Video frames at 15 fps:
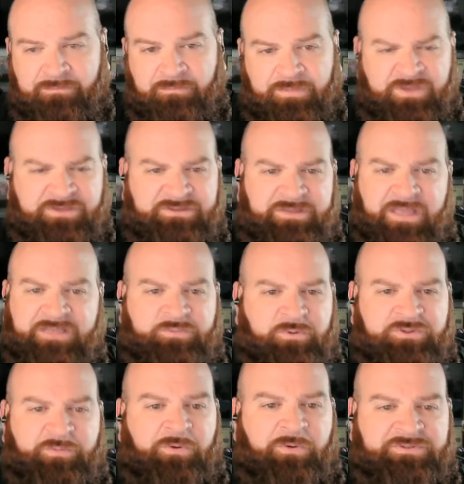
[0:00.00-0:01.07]
because that's
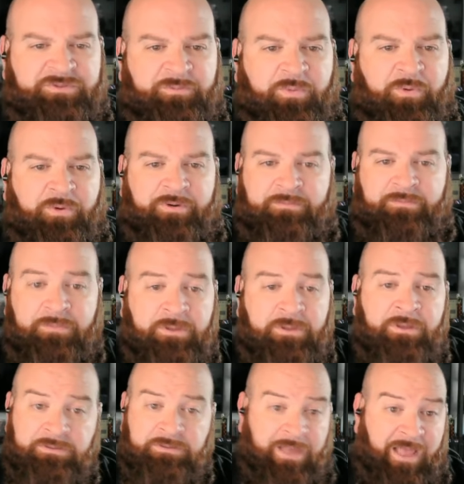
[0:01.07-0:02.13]
what's most important.
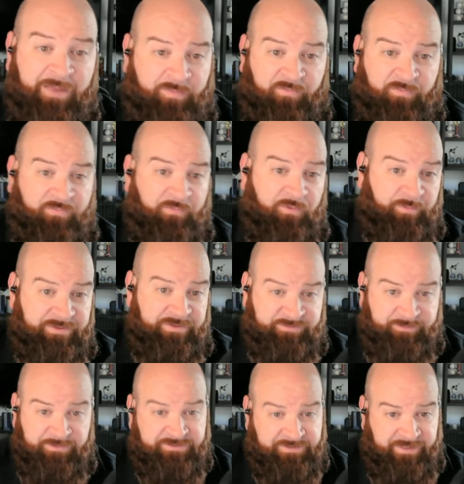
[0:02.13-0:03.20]
Not
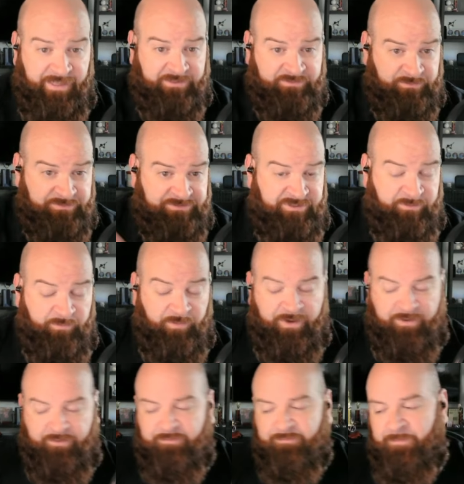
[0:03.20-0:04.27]
performance, but the actual team
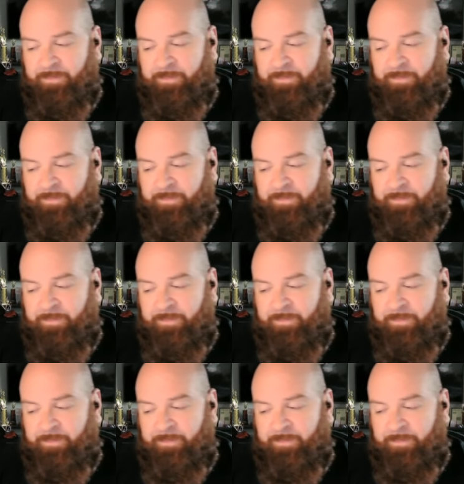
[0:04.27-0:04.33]
record.